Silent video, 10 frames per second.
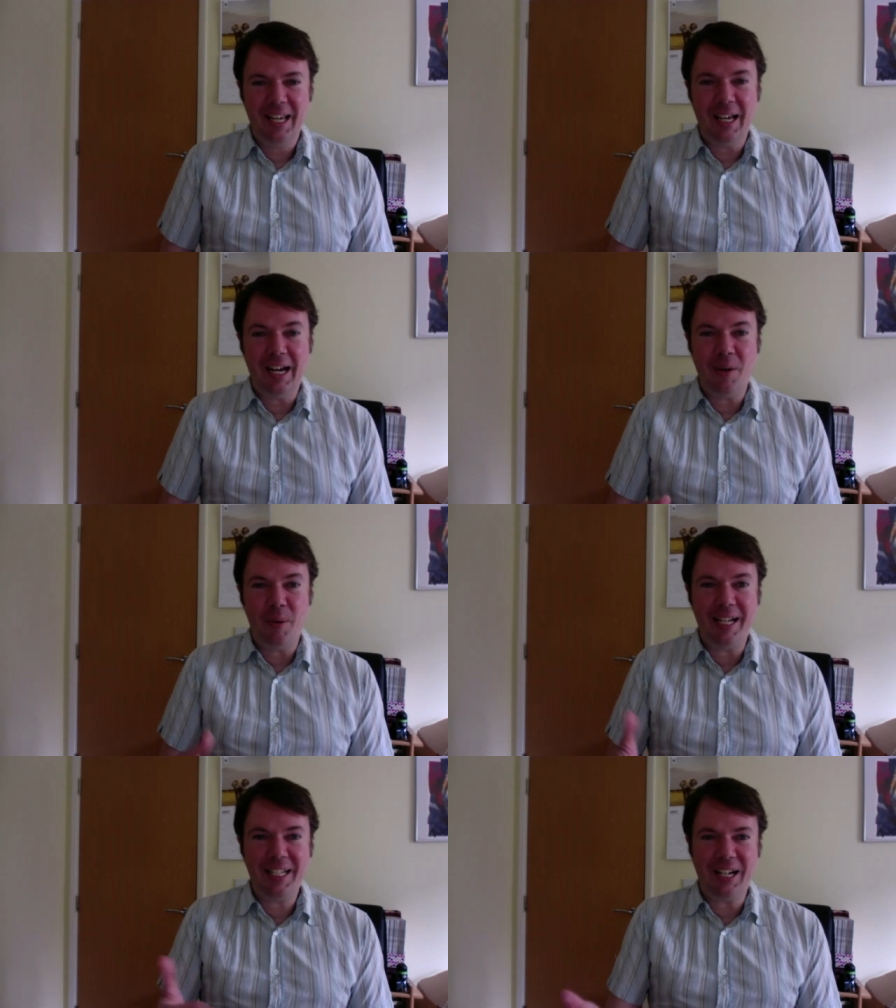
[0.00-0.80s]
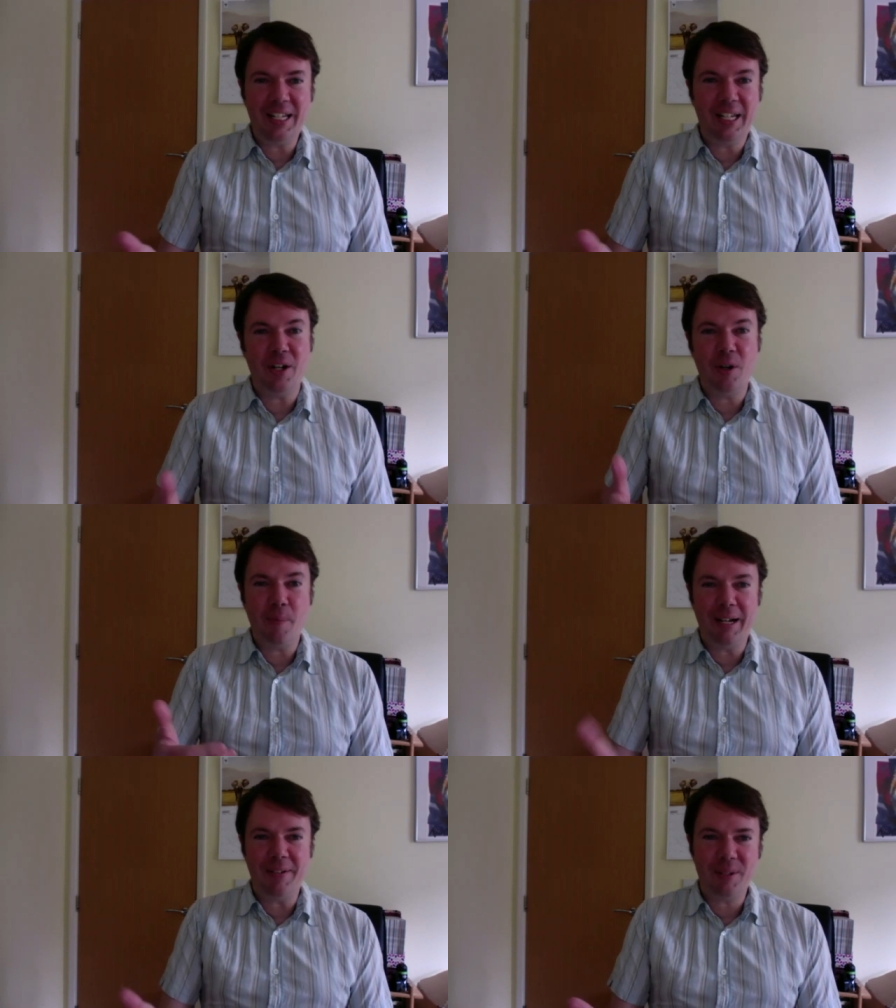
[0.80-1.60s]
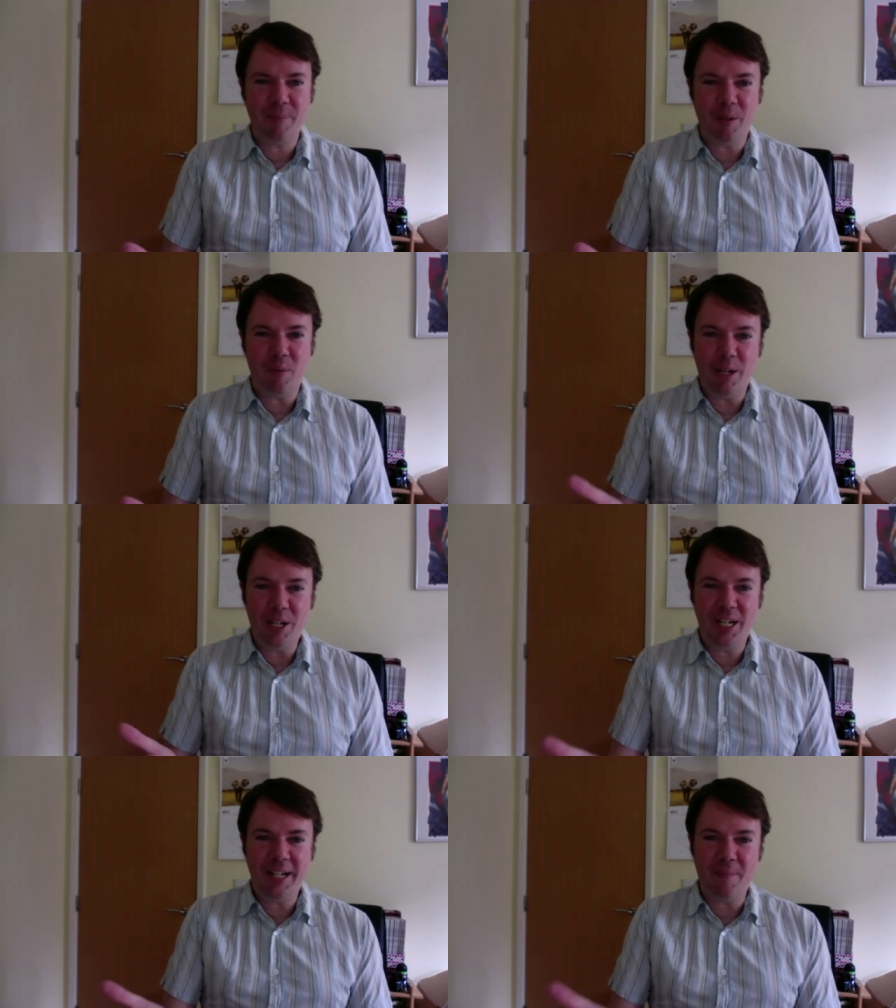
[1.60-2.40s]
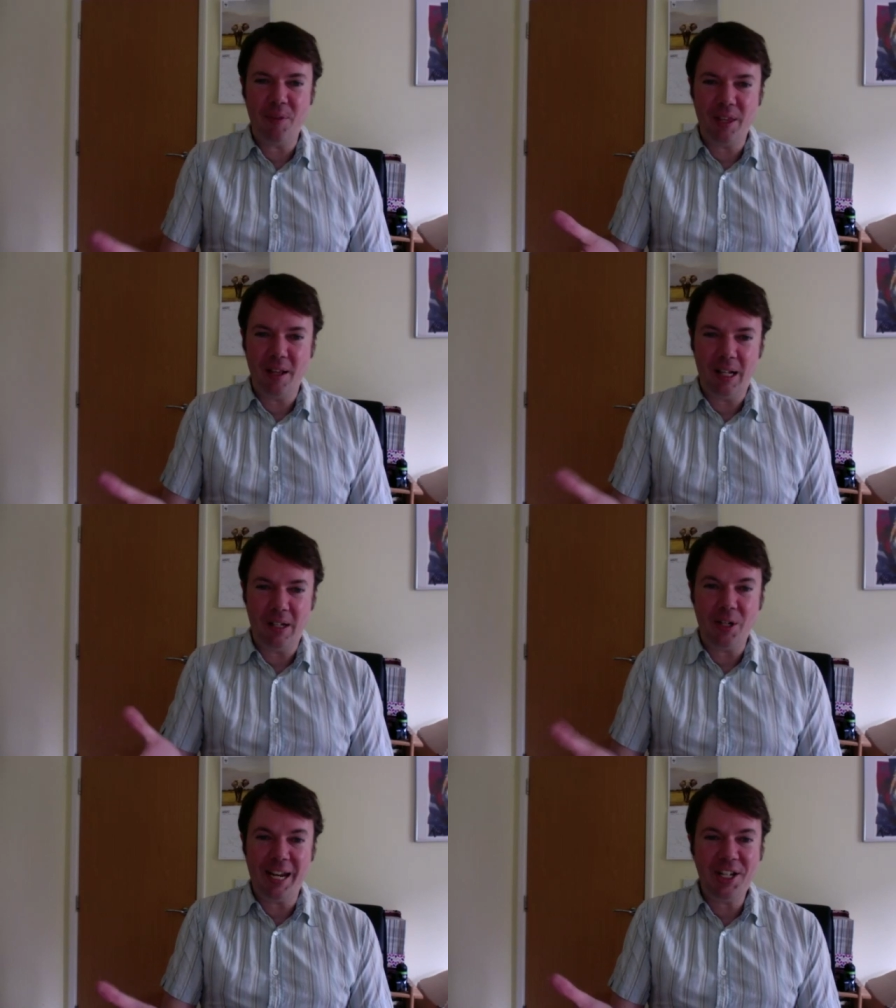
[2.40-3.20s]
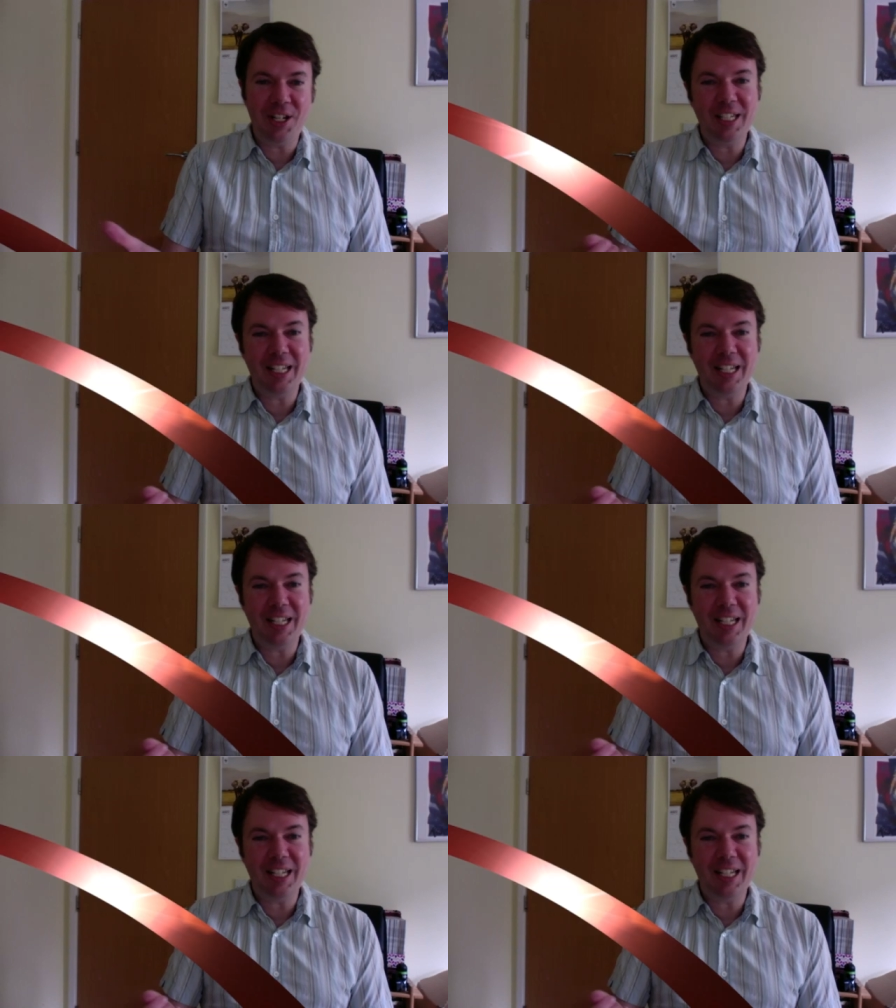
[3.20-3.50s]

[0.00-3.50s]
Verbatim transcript: How excited are you about reaching locations